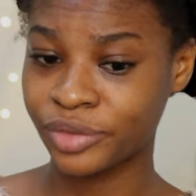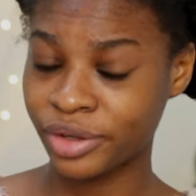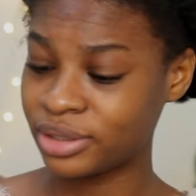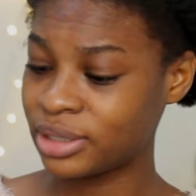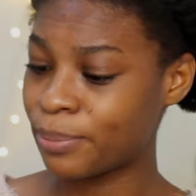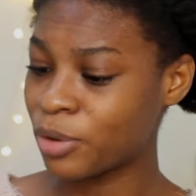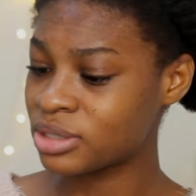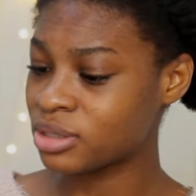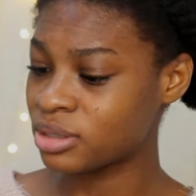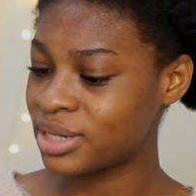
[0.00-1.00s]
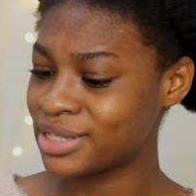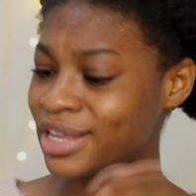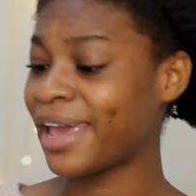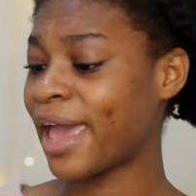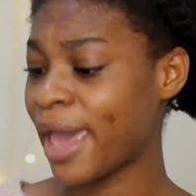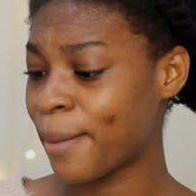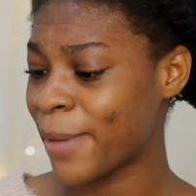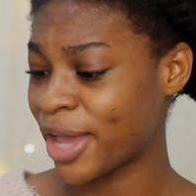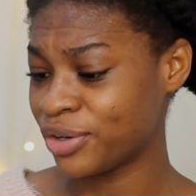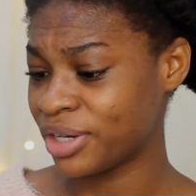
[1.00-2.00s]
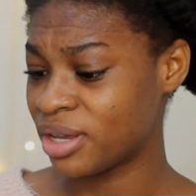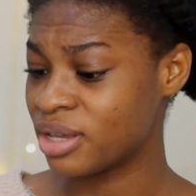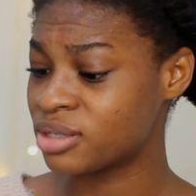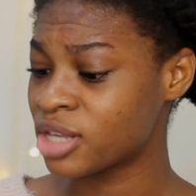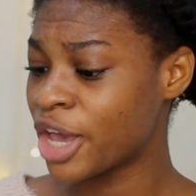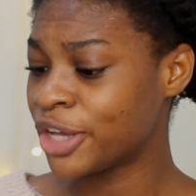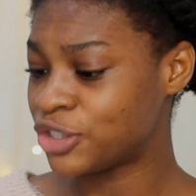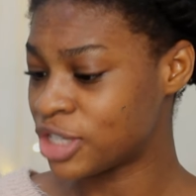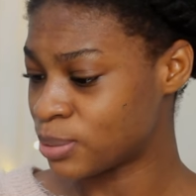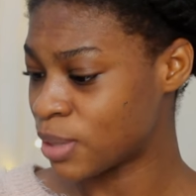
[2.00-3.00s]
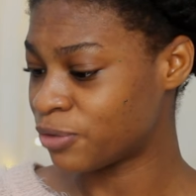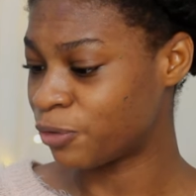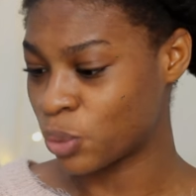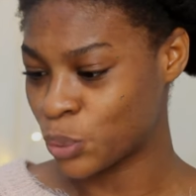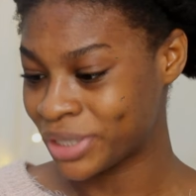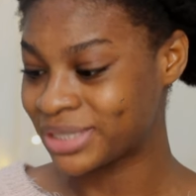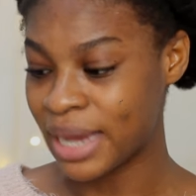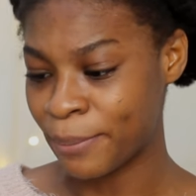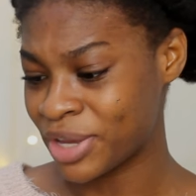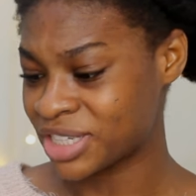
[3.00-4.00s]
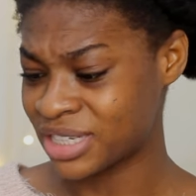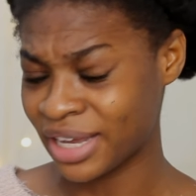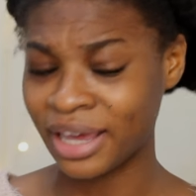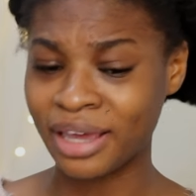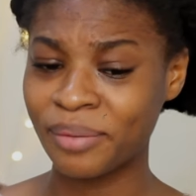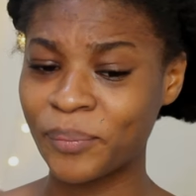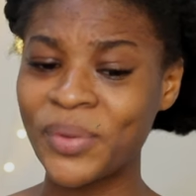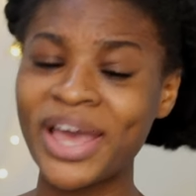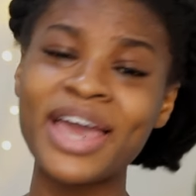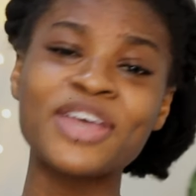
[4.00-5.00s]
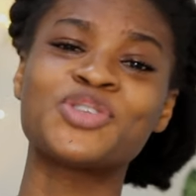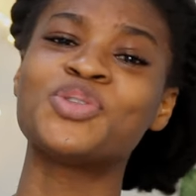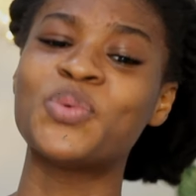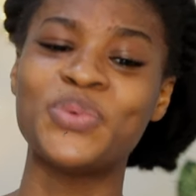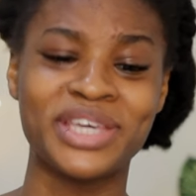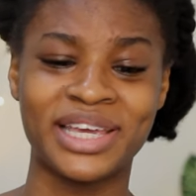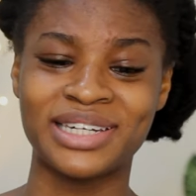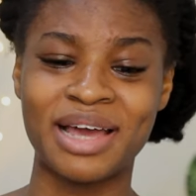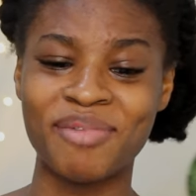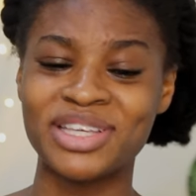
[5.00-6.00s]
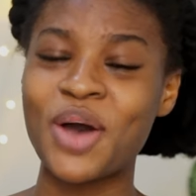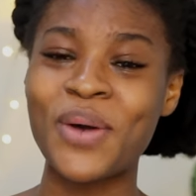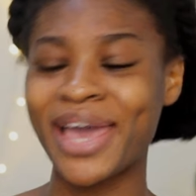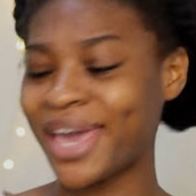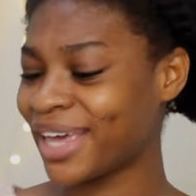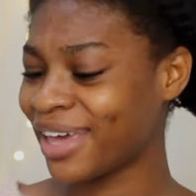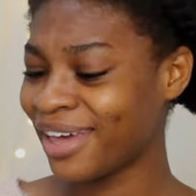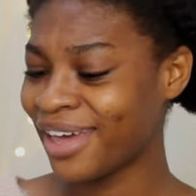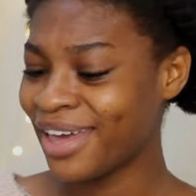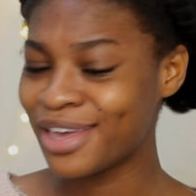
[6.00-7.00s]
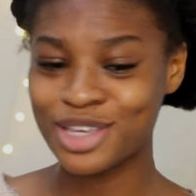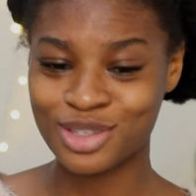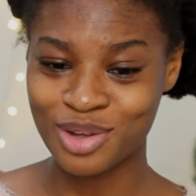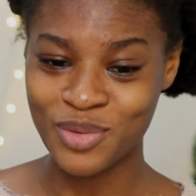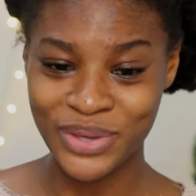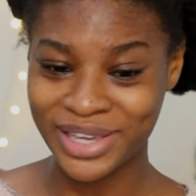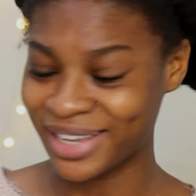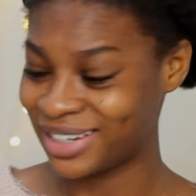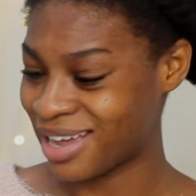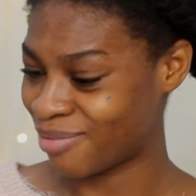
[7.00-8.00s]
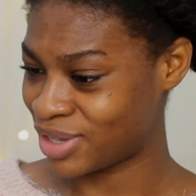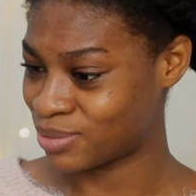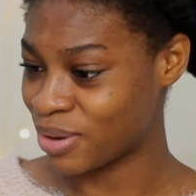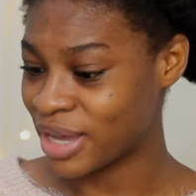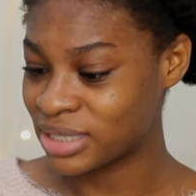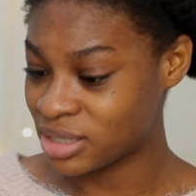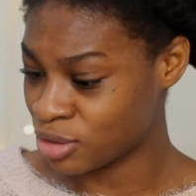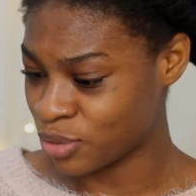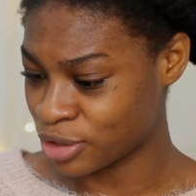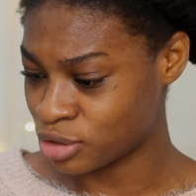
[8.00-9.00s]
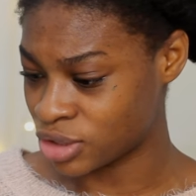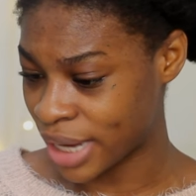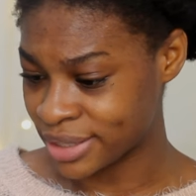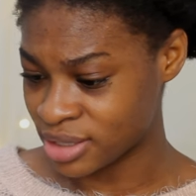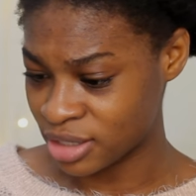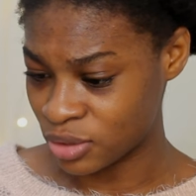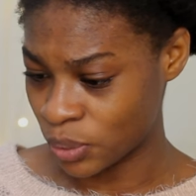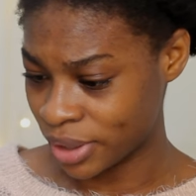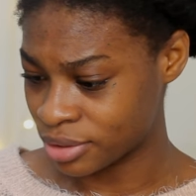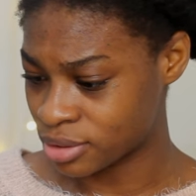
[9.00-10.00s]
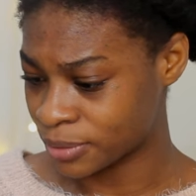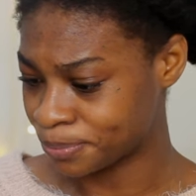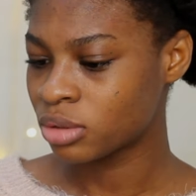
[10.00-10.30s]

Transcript: on the bottle they say hair mayonnaise treatment for weak damaged hair my hair is not weak and damaged our hair is not weak and damaged but we are still going to try it anyways